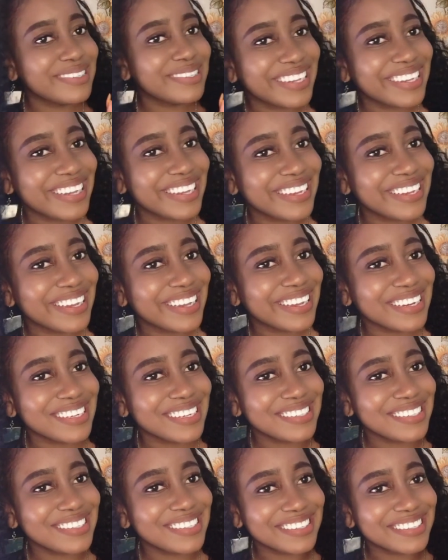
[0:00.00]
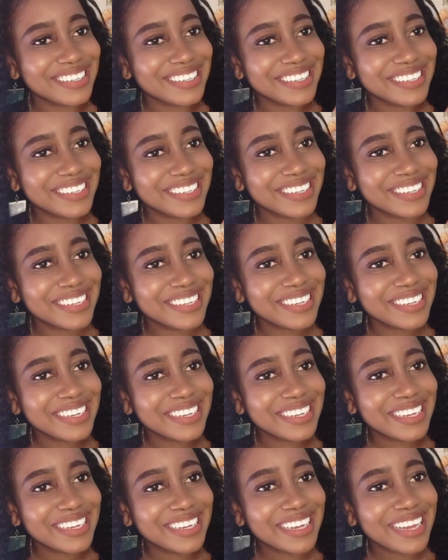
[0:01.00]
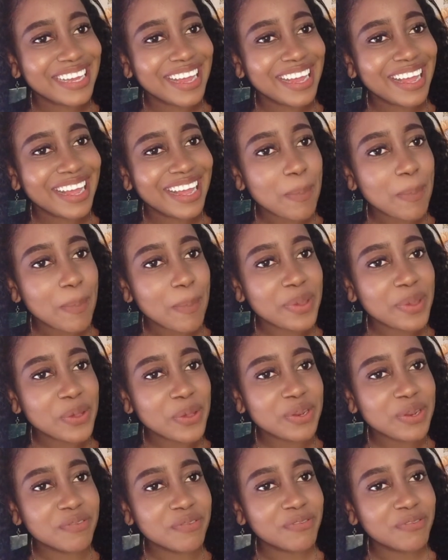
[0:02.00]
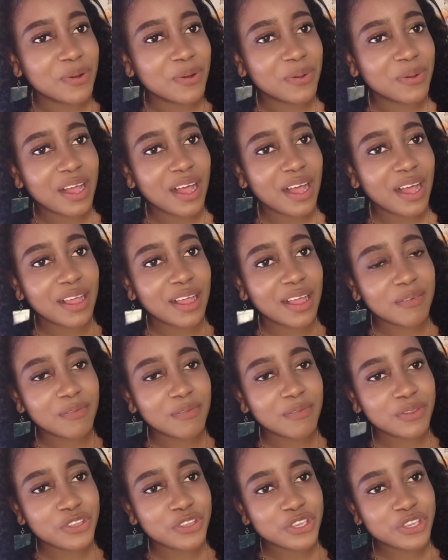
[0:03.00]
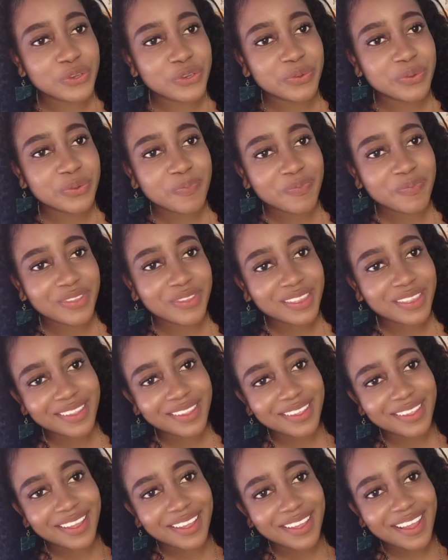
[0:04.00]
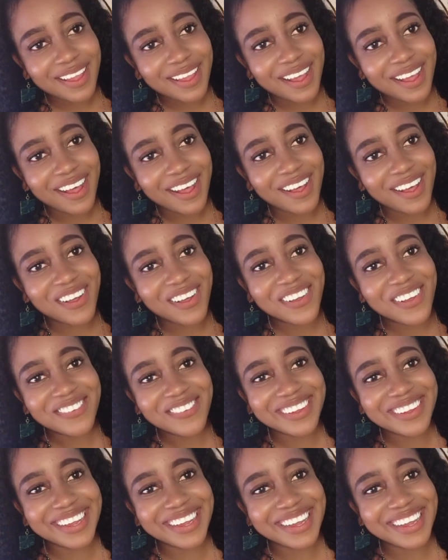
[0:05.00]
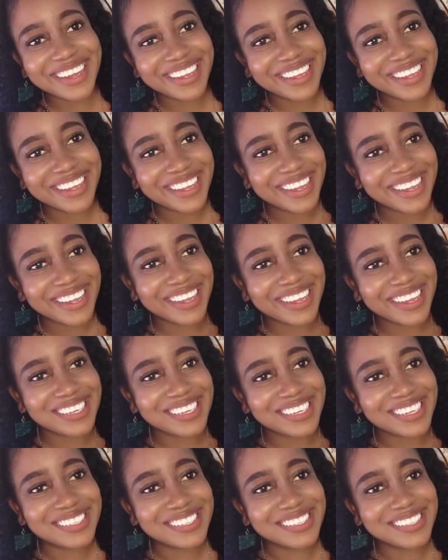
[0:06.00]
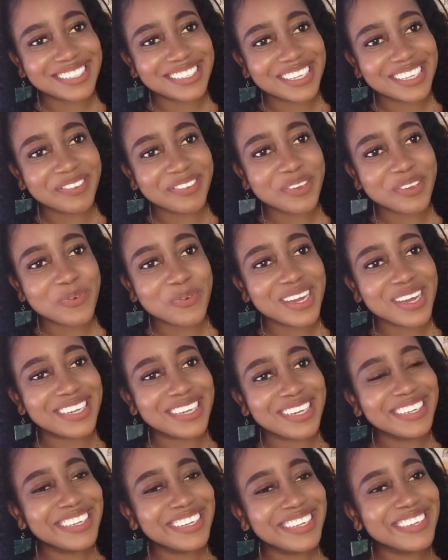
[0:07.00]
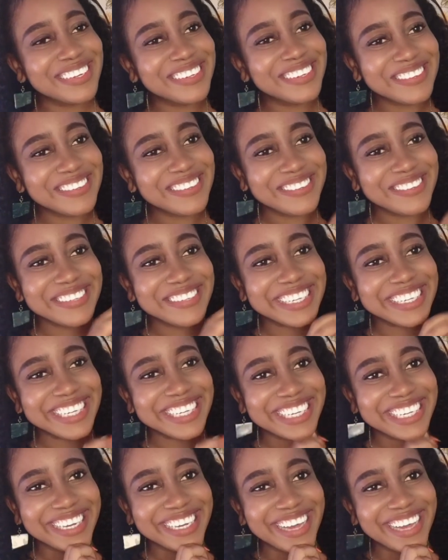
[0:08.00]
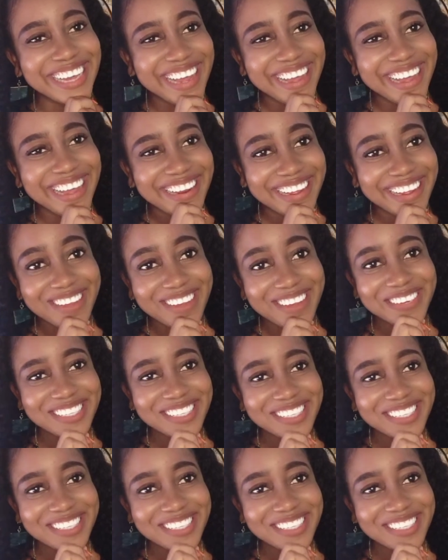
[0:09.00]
Beautiful. New. Oh my god. ZV1. Oh my god, I can't wait to record with this camera. I can't wait.